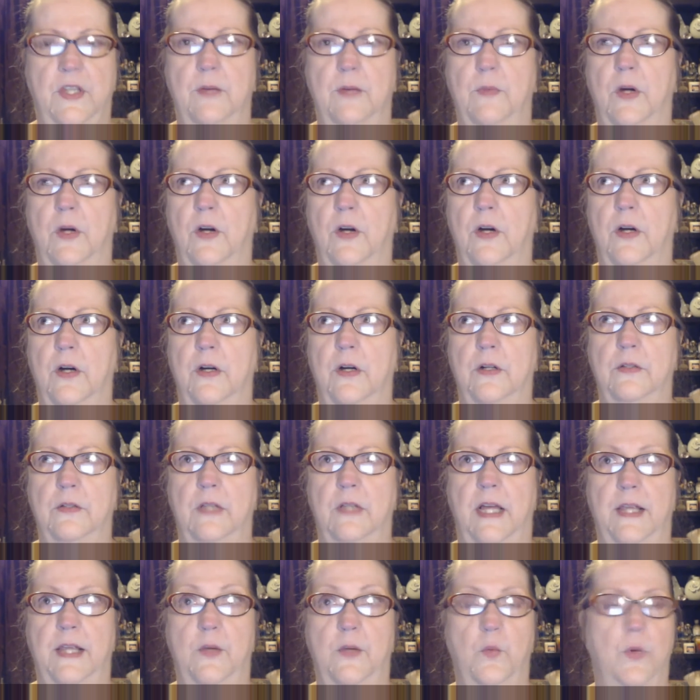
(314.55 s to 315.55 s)
some are
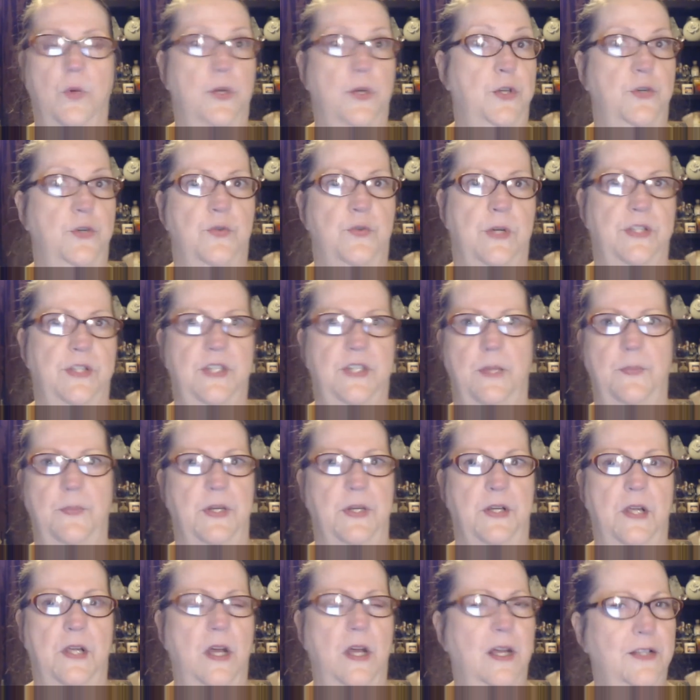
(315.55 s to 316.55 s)
like where you dress up
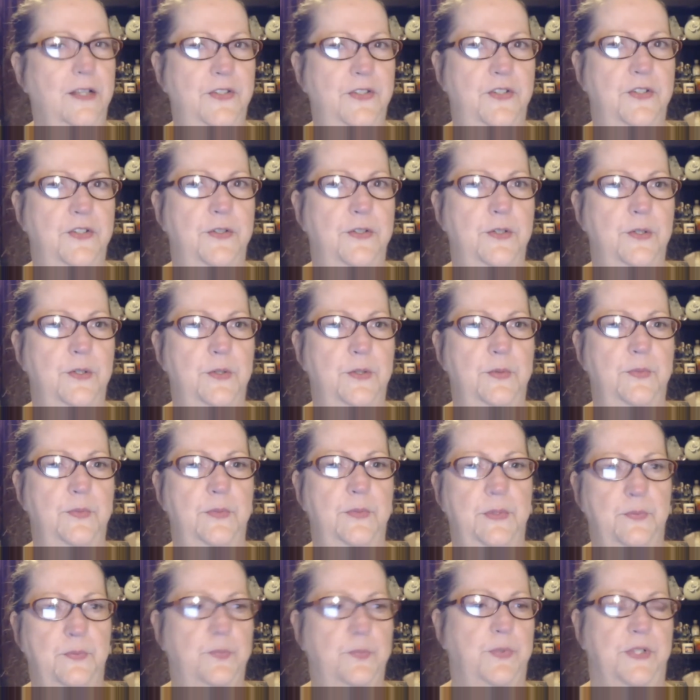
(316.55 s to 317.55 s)
in
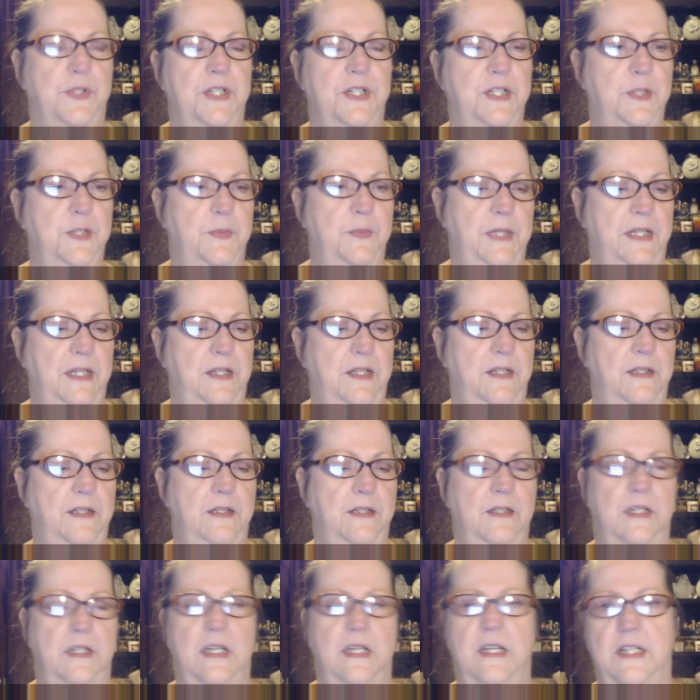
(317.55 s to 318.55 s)
costume and pretend to be
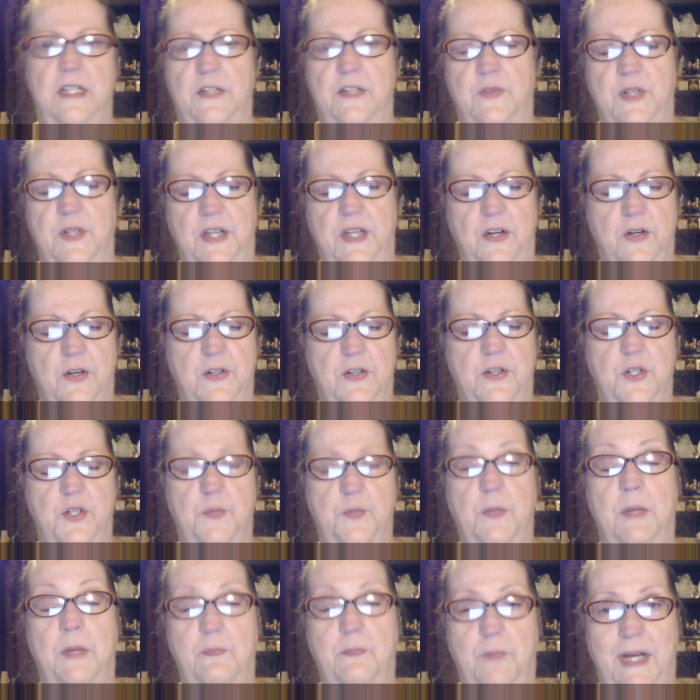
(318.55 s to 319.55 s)
different characters.
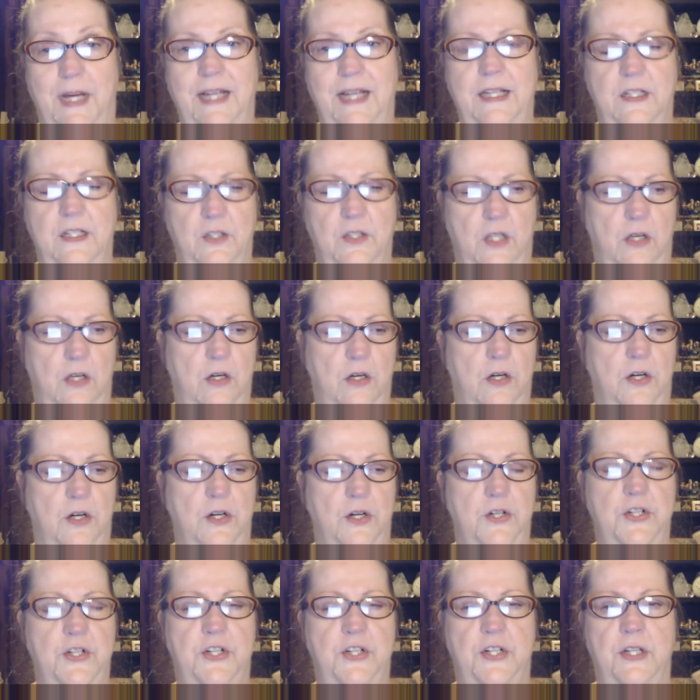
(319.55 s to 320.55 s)
But by and
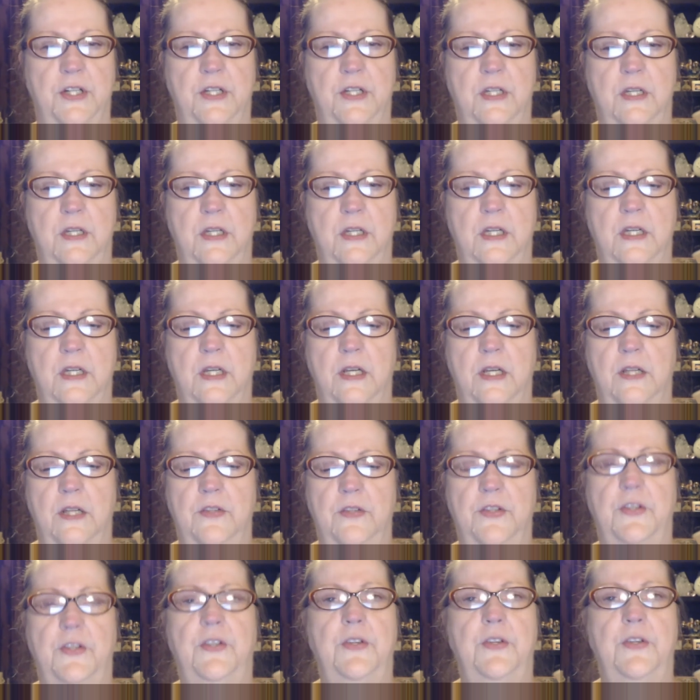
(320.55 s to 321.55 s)
large,
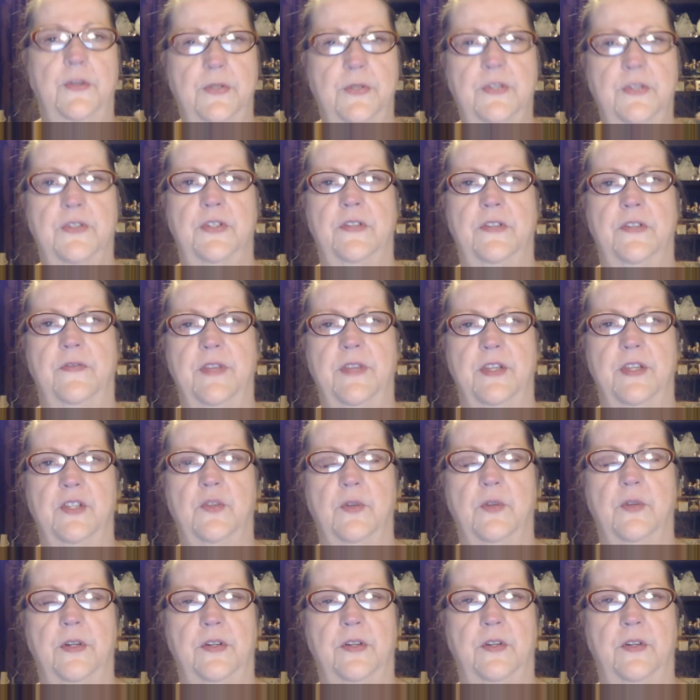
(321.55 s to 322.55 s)
the users of this
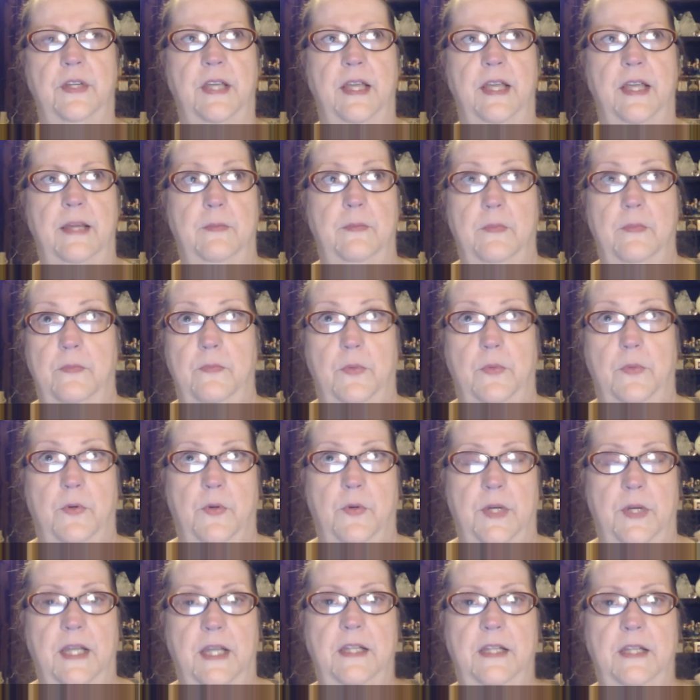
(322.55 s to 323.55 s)
game
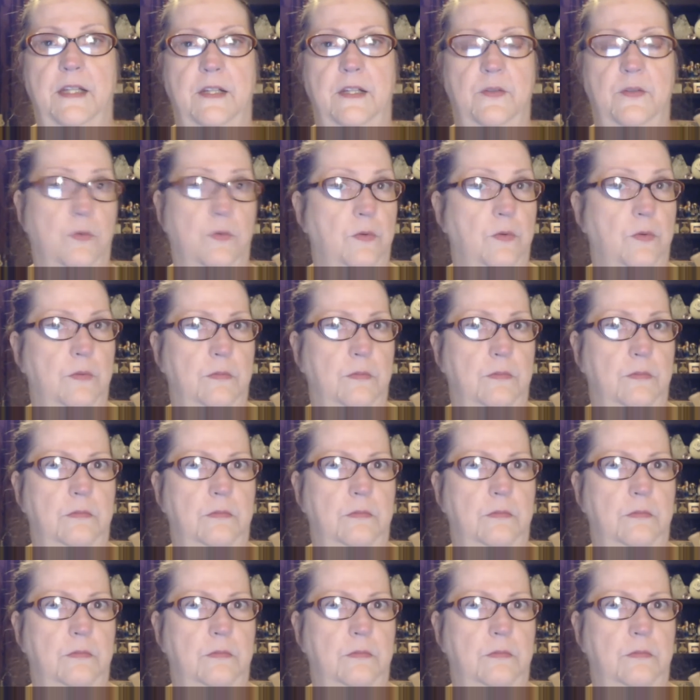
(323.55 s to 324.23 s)
created